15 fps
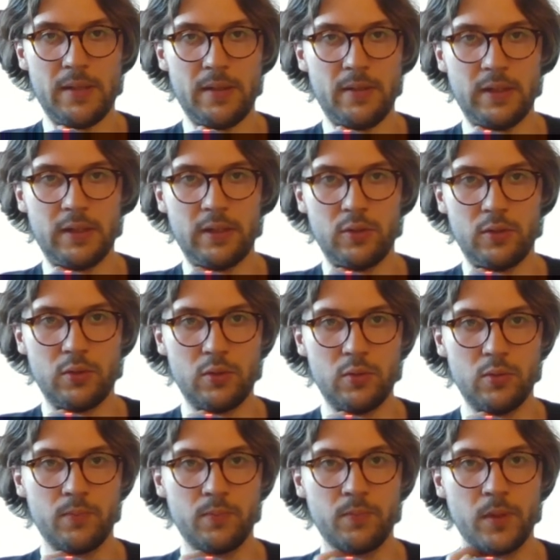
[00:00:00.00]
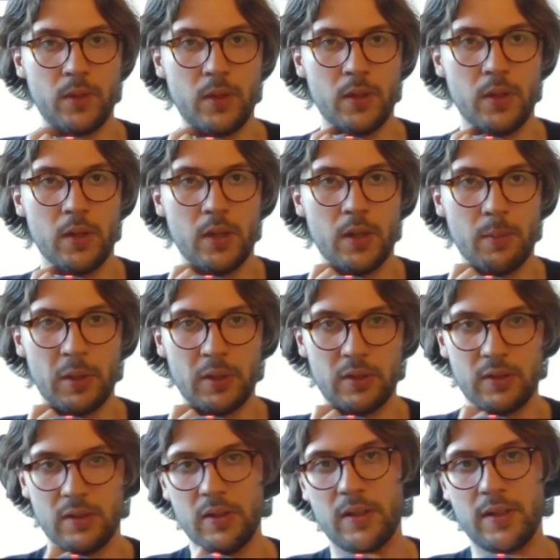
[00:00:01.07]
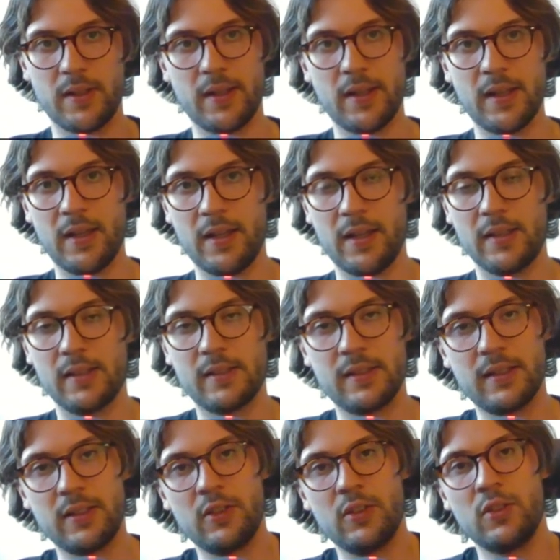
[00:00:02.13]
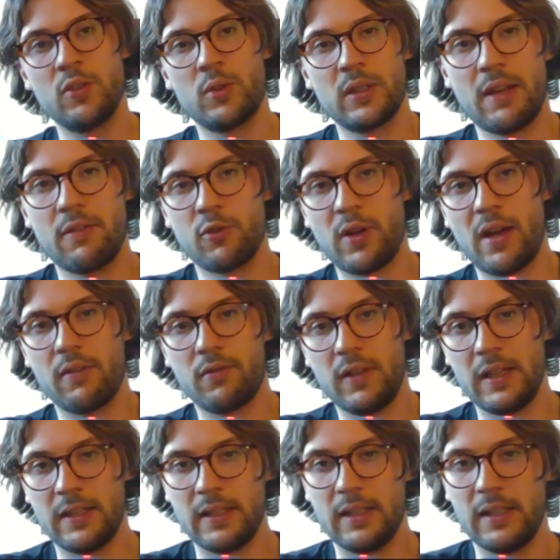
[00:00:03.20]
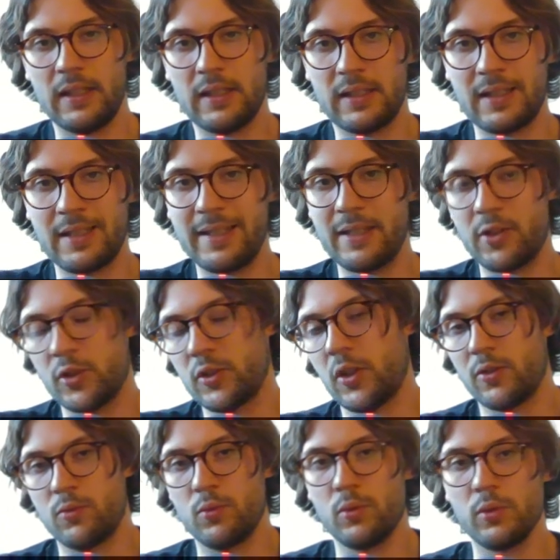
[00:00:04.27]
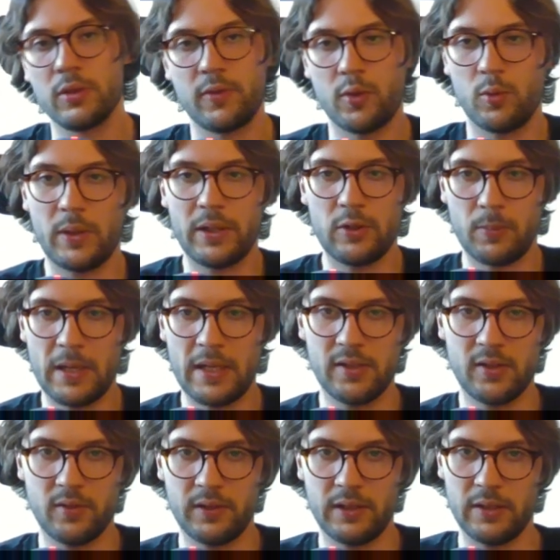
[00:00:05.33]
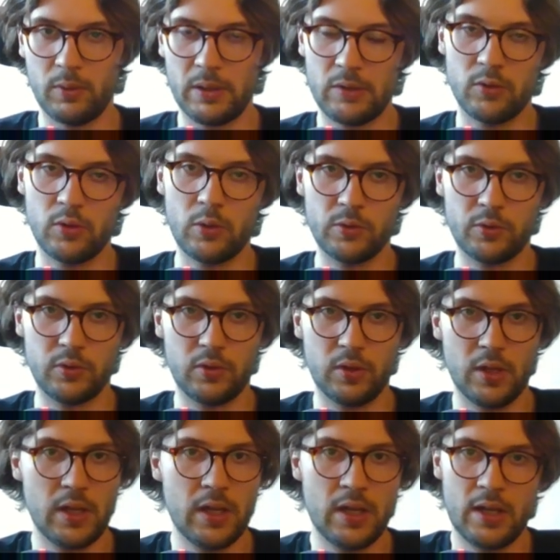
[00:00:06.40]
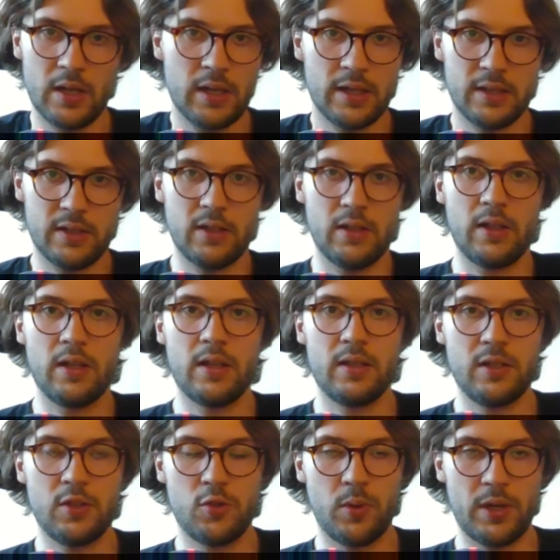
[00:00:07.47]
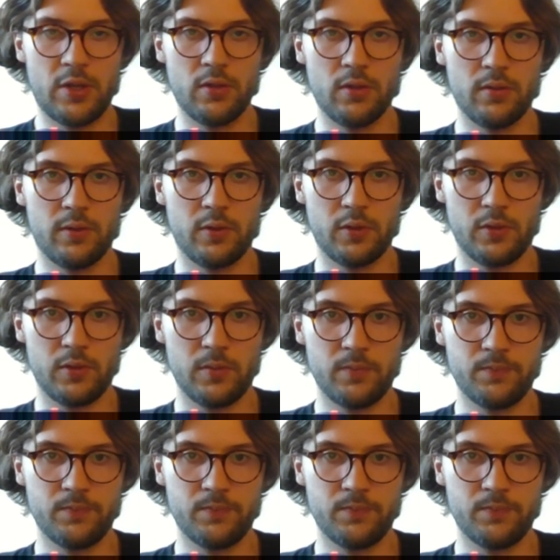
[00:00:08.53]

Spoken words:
thing you could do. But you can never have any clear-cut rules for when to play something and when to don't. It's situational, of course.